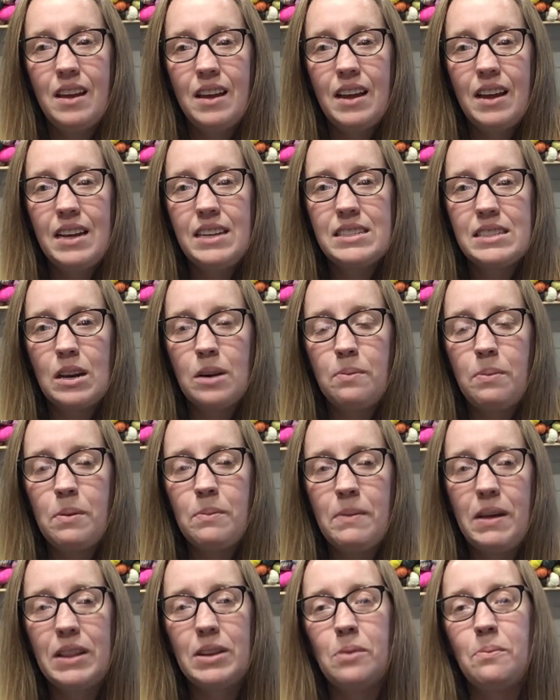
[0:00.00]
He's going to put
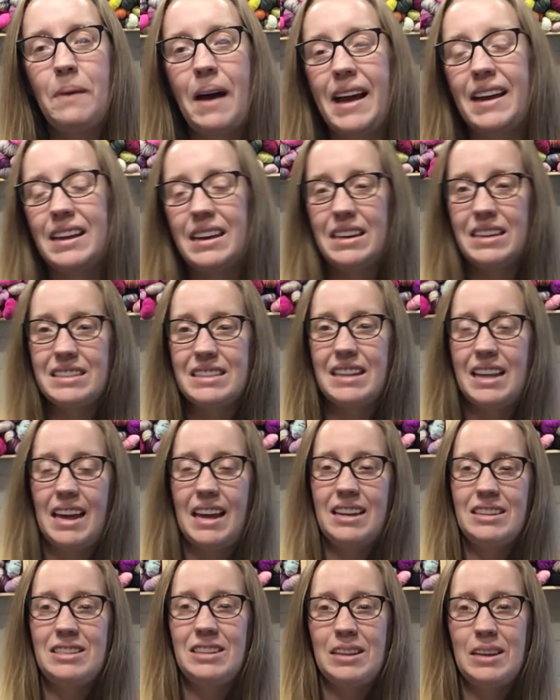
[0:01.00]
Mellow back in his
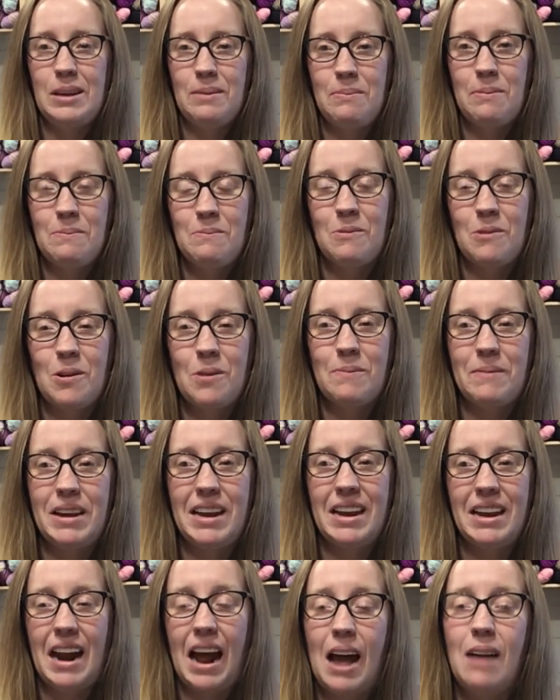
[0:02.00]
cage and keep him warm.
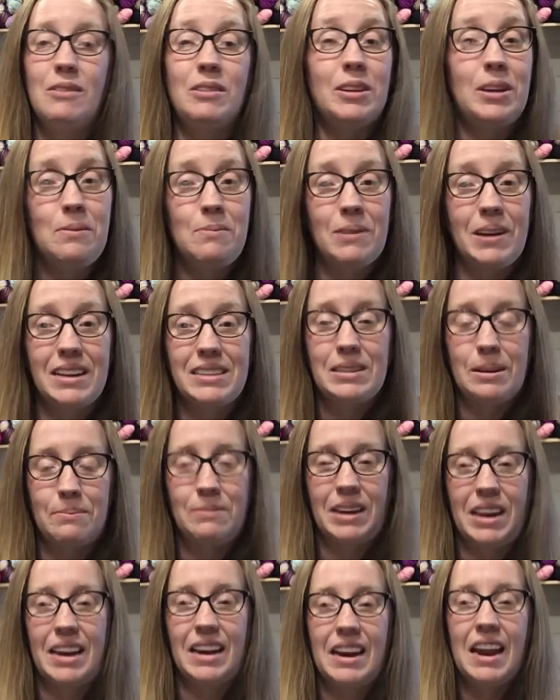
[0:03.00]
And I will keep you guys
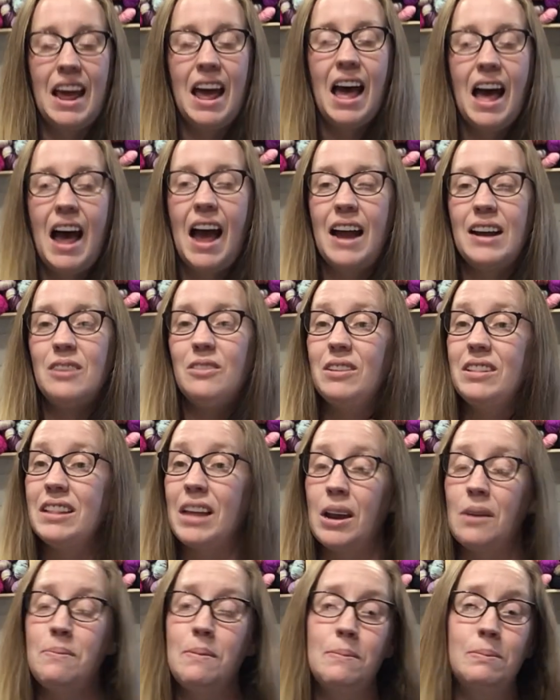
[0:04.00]
updated. I know a lot
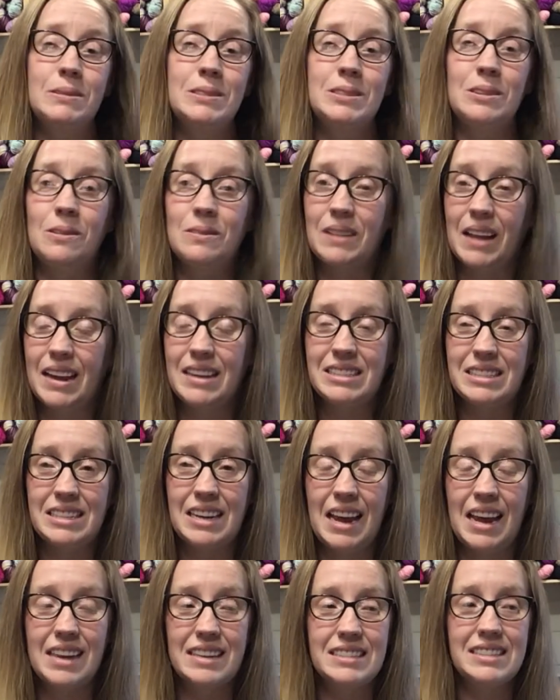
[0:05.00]
of people don't like
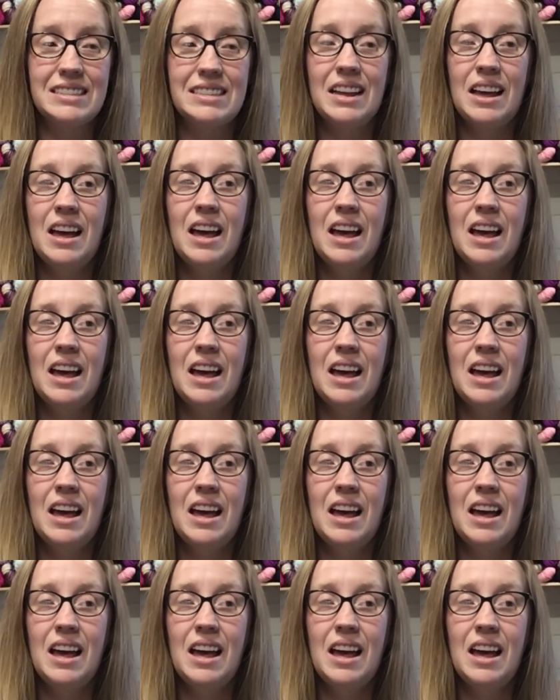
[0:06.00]
snakes.